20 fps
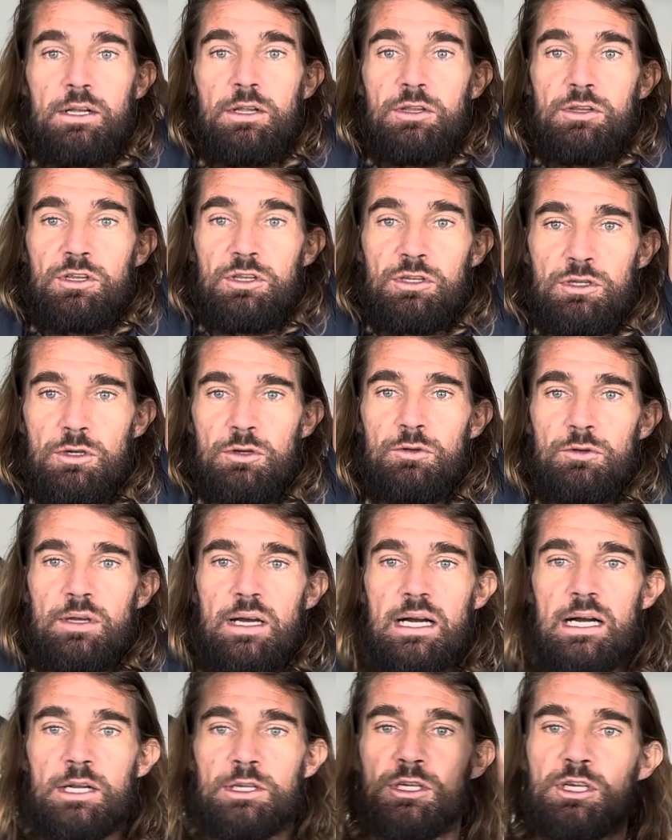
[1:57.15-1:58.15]
to do
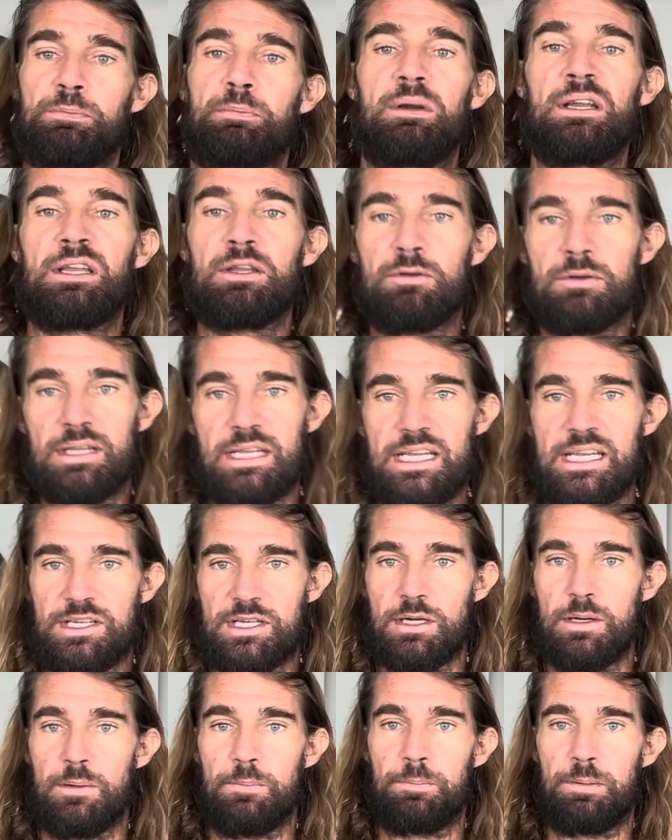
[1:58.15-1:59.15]
that, just bring your knees
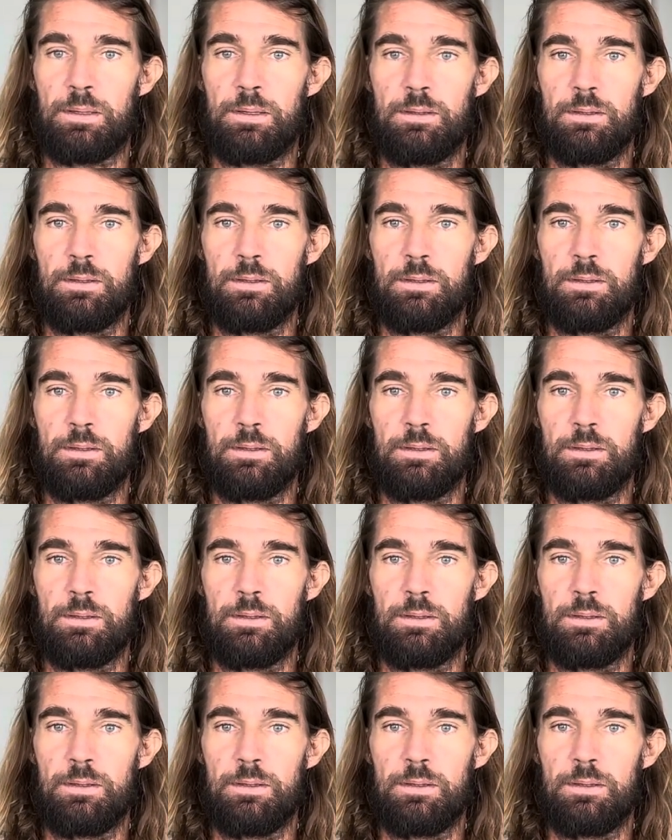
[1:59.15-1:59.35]
up.